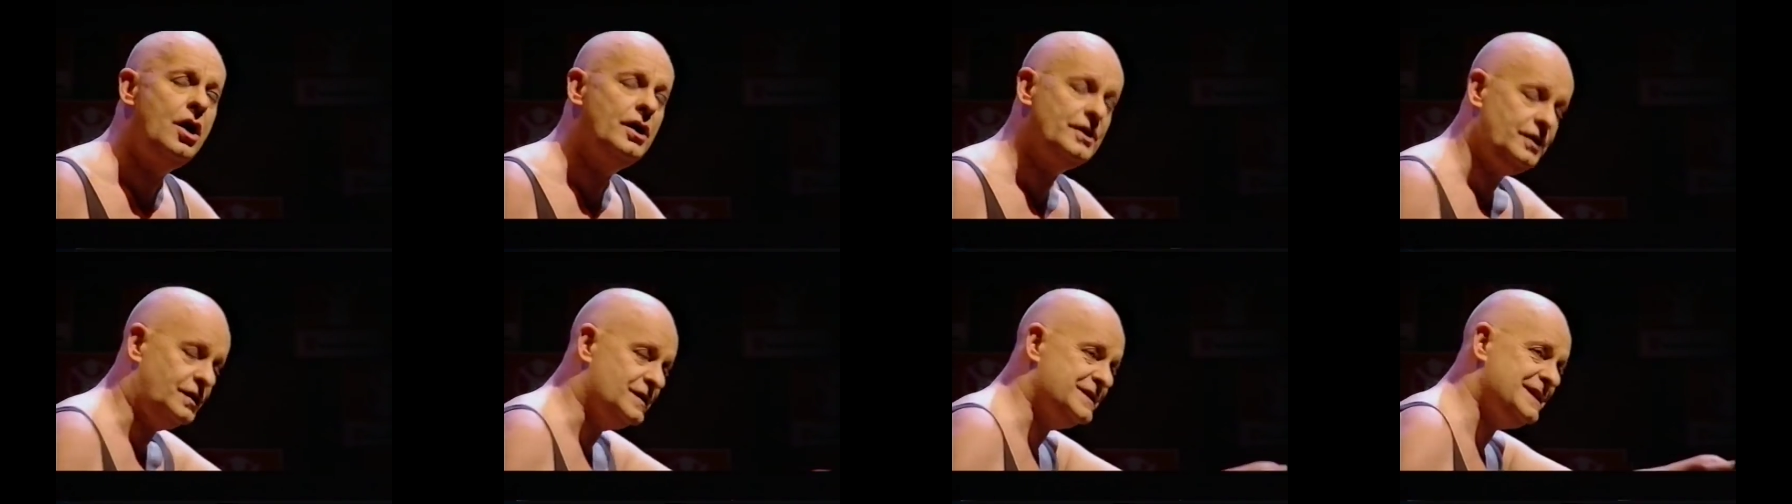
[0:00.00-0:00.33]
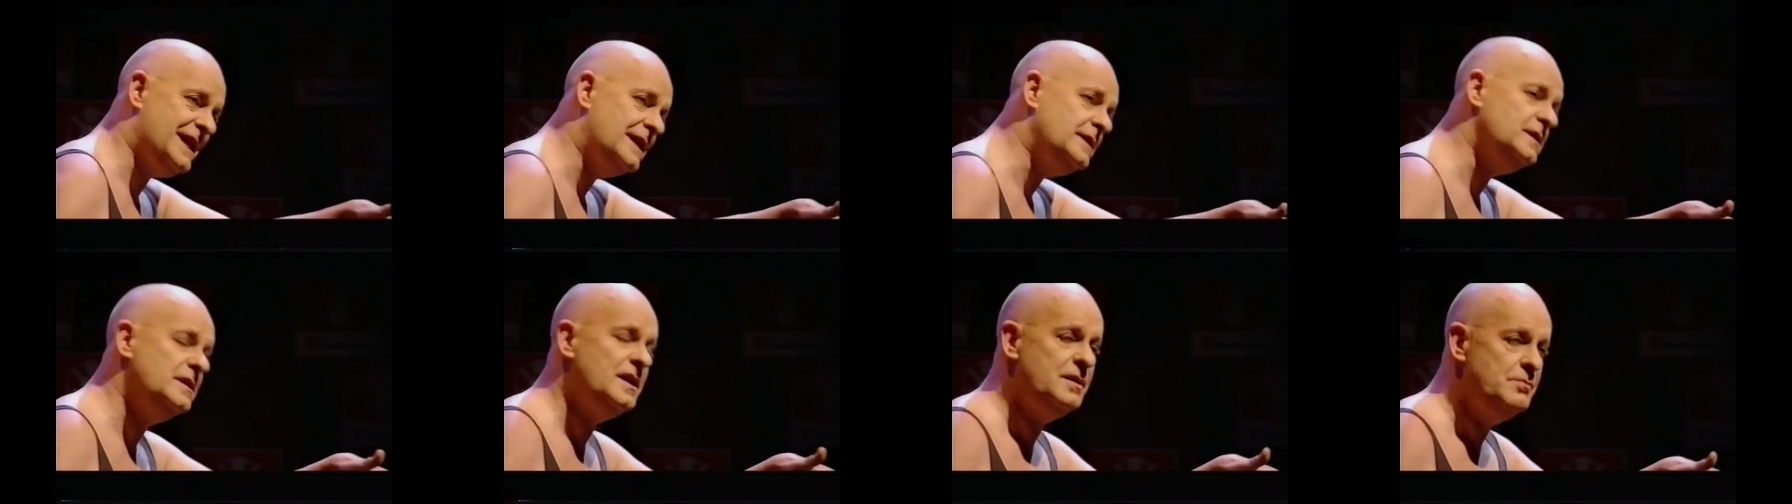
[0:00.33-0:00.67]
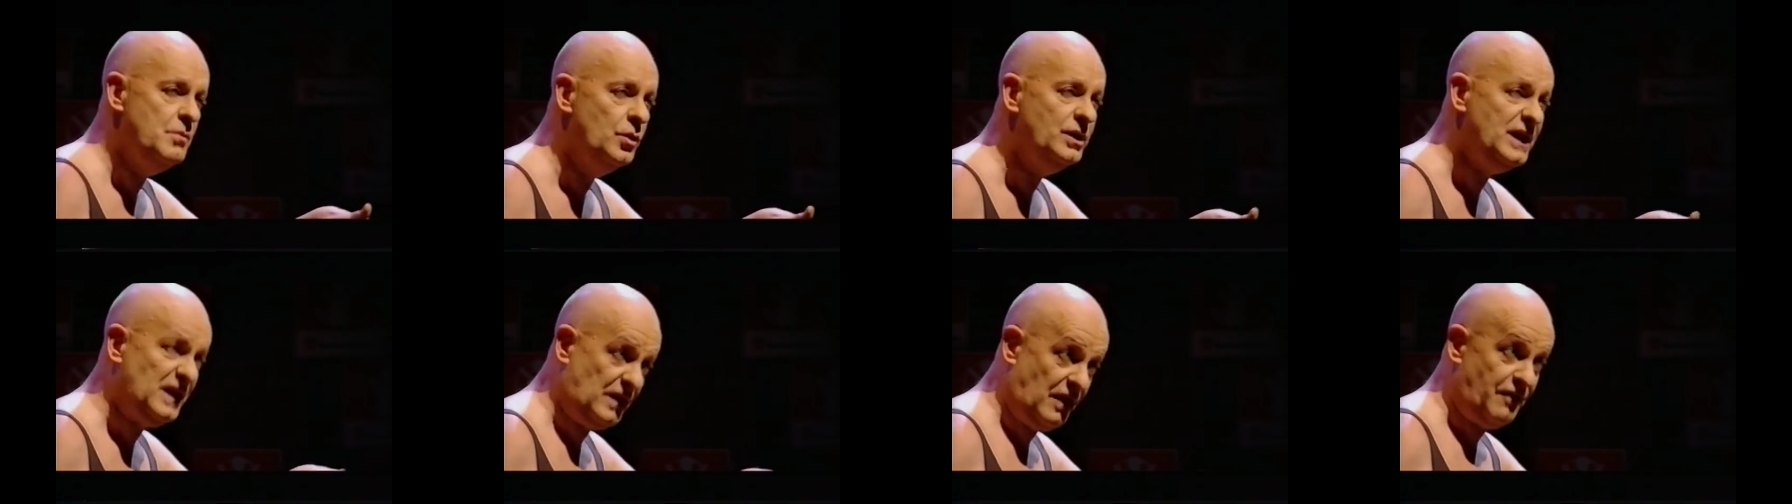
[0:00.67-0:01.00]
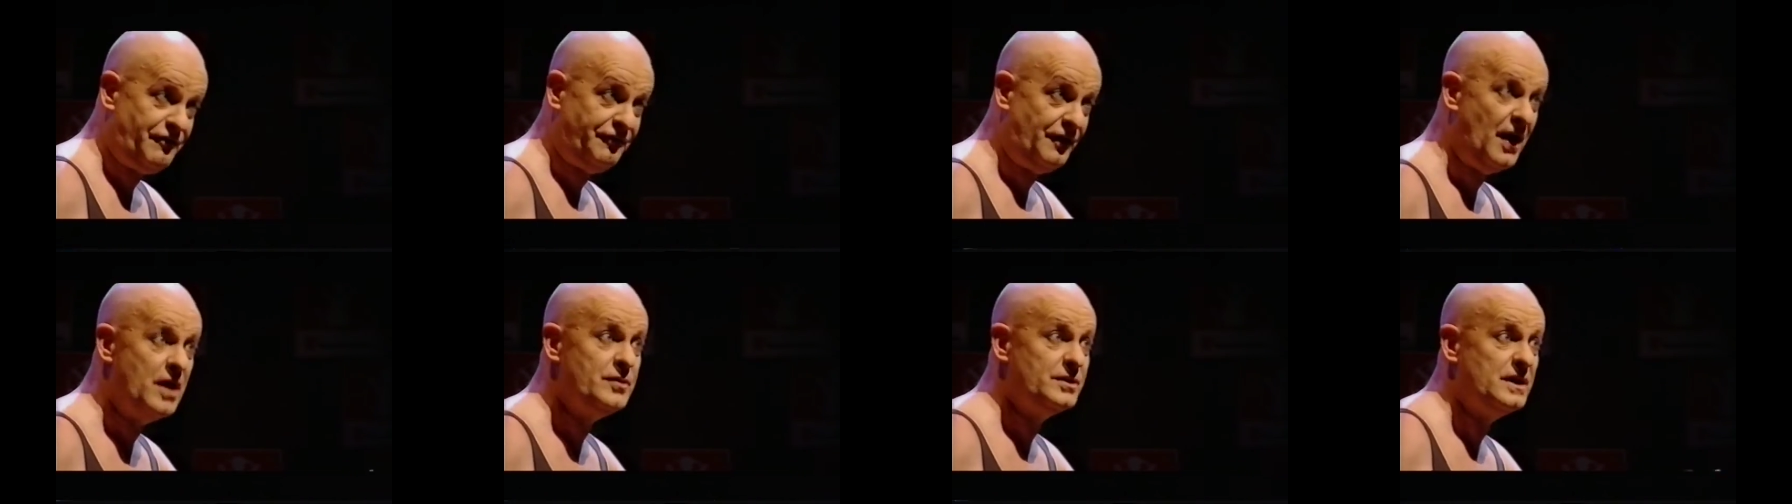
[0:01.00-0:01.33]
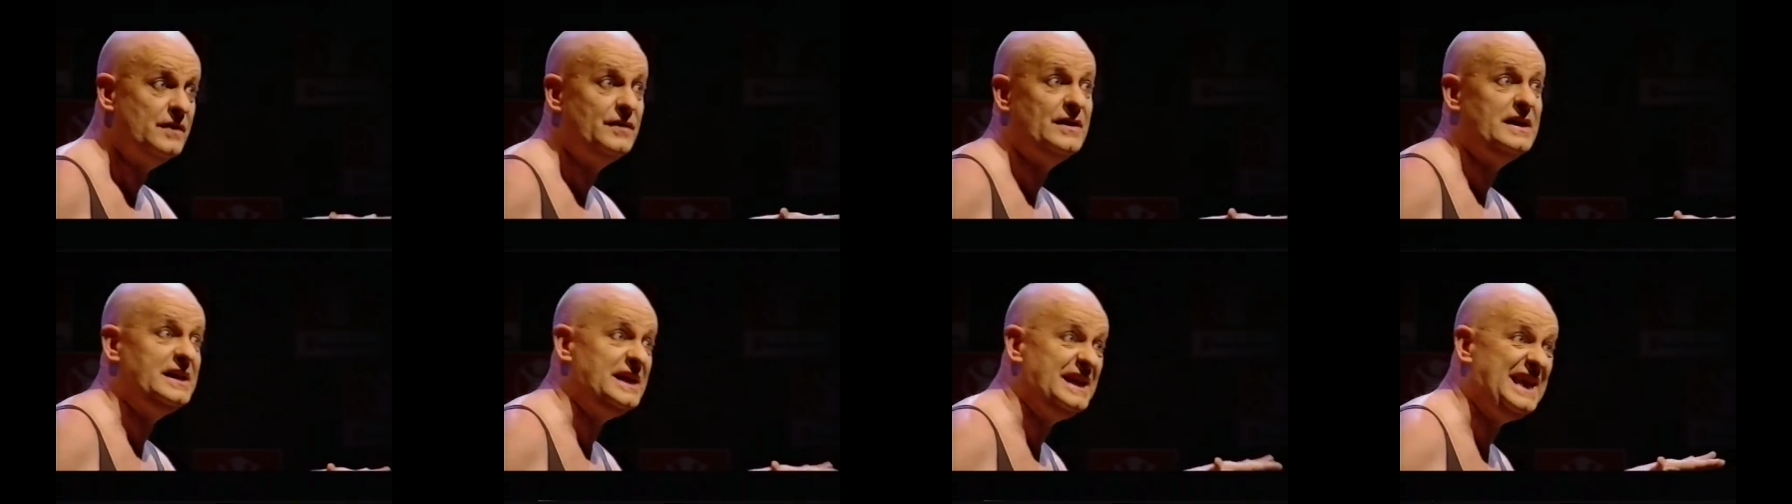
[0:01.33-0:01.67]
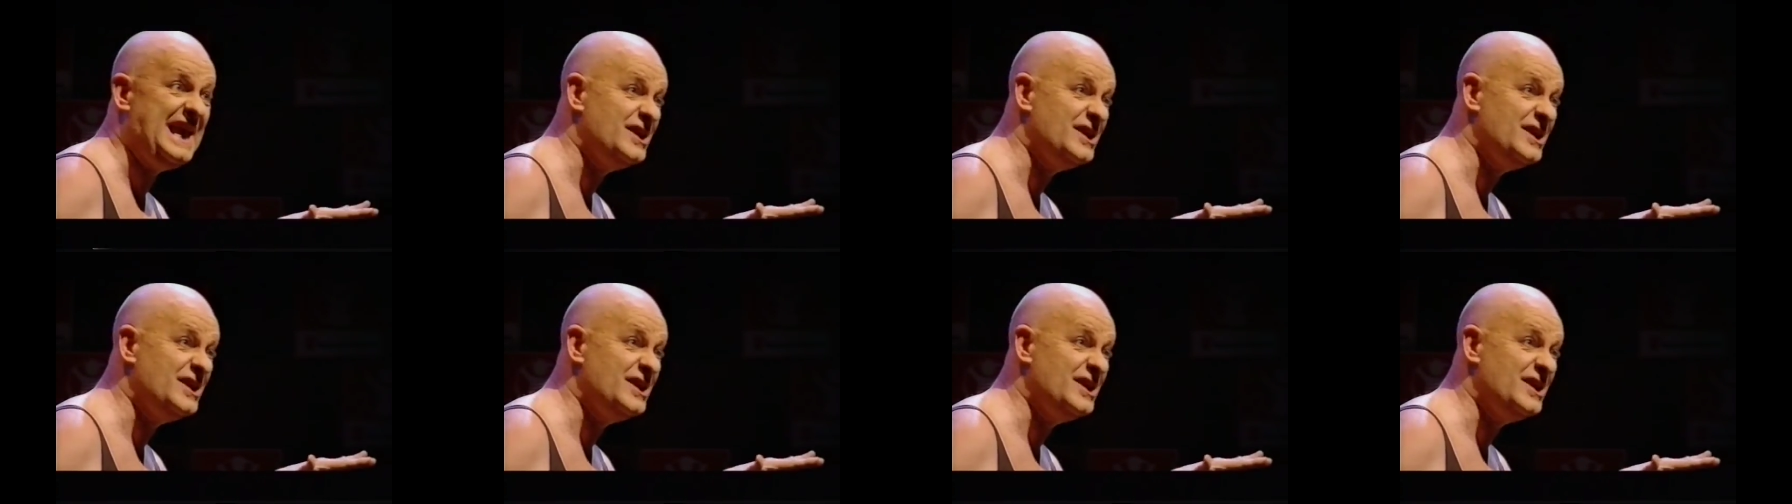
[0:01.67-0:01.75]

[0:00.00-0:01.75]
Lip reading: and on Saturday morning they found out that he'd